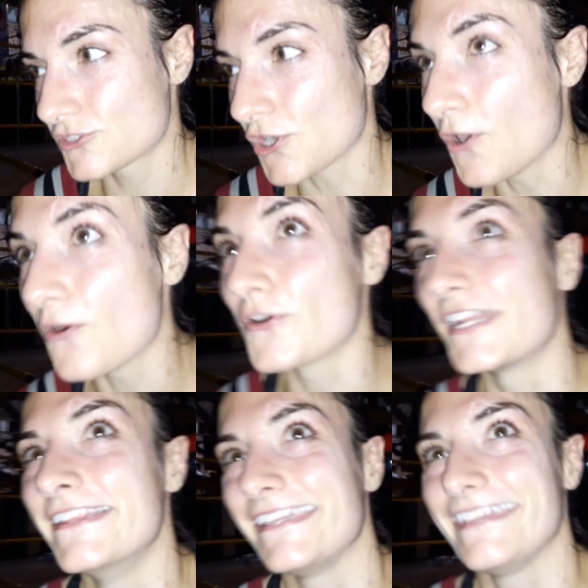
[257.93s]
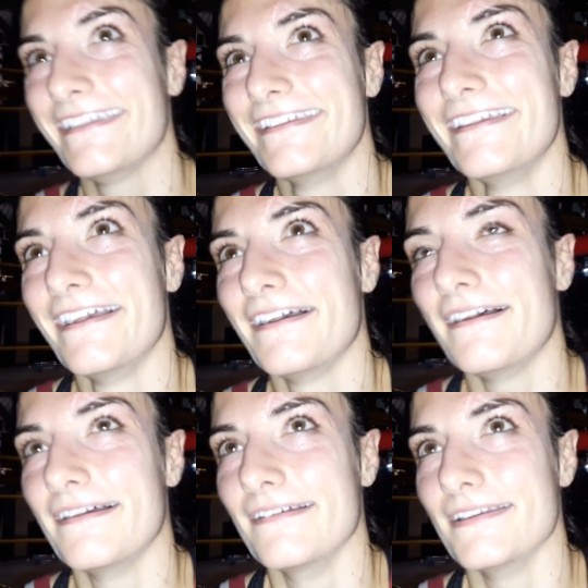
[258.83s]
totally
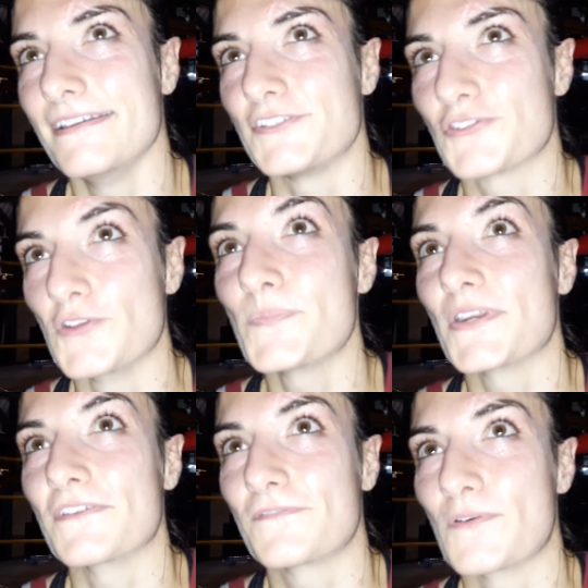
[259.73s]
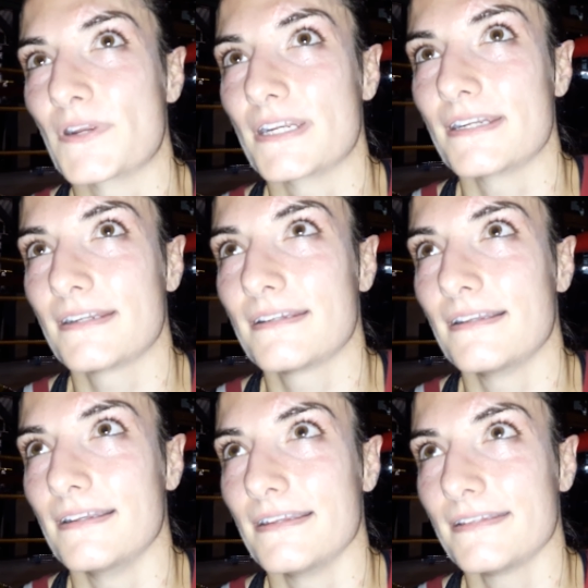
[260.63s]
a trooper for
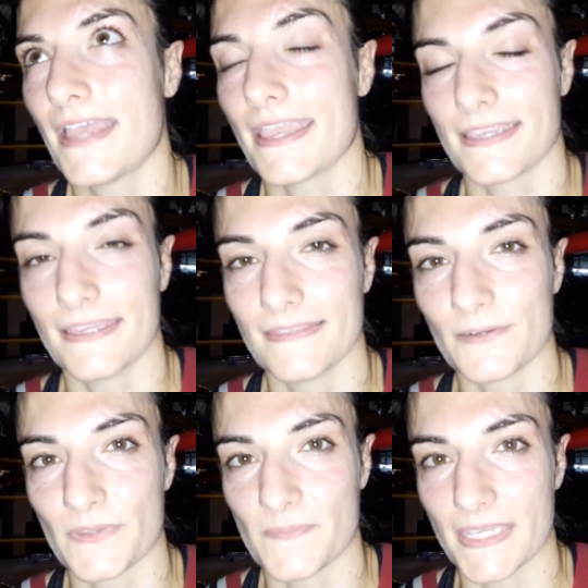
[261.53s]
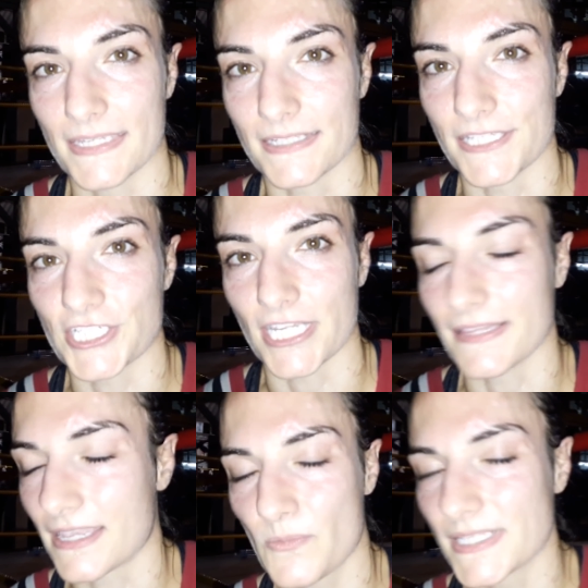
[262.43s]
hanging in there with me and clinching.
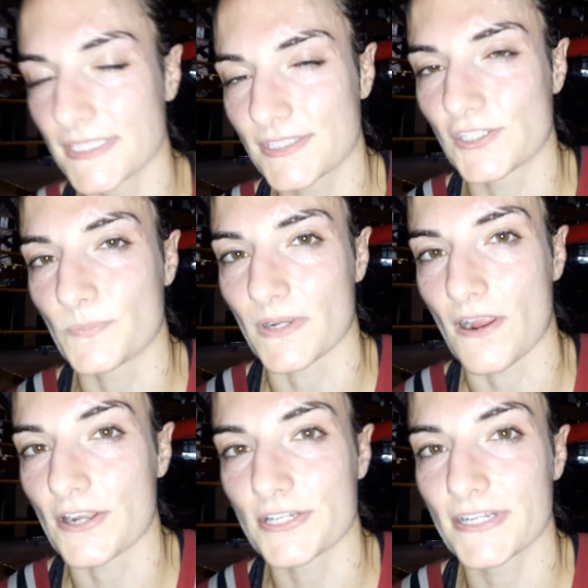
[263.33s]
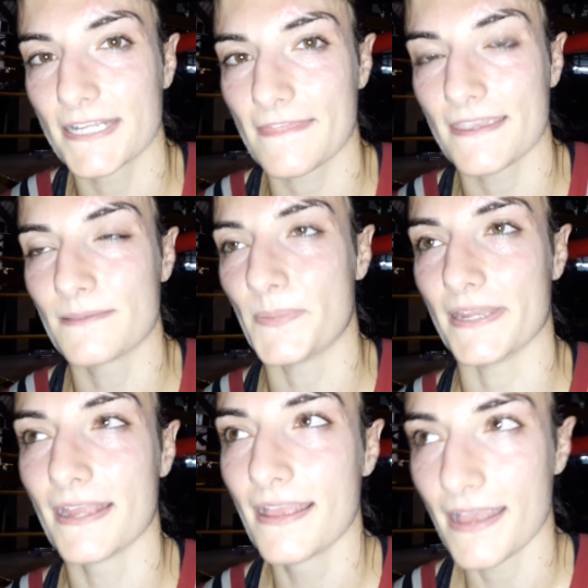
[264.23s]
Like, it wasn't super hard or anything,
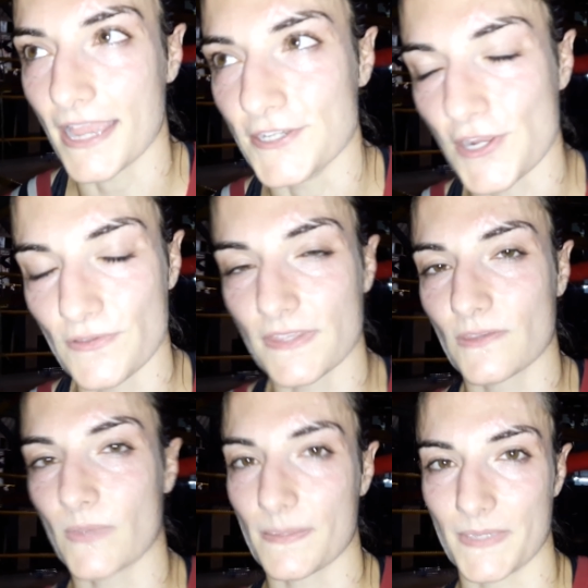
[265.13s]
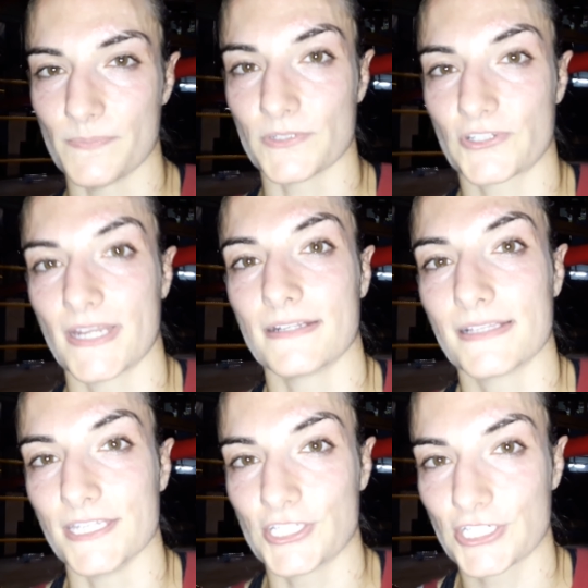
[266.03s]
but I know that the way people train
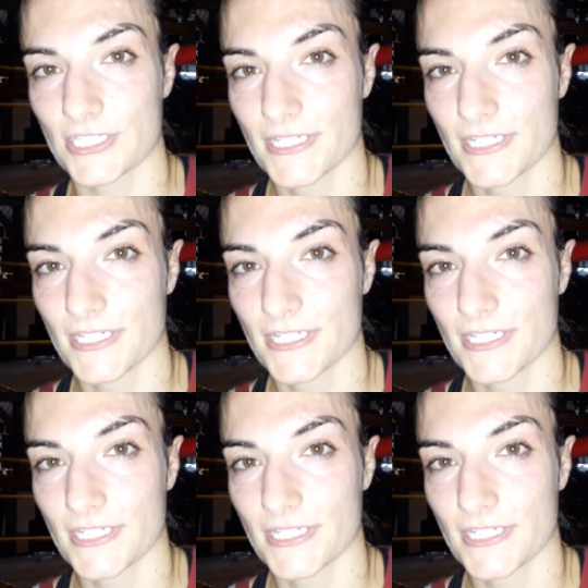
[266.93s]
clinch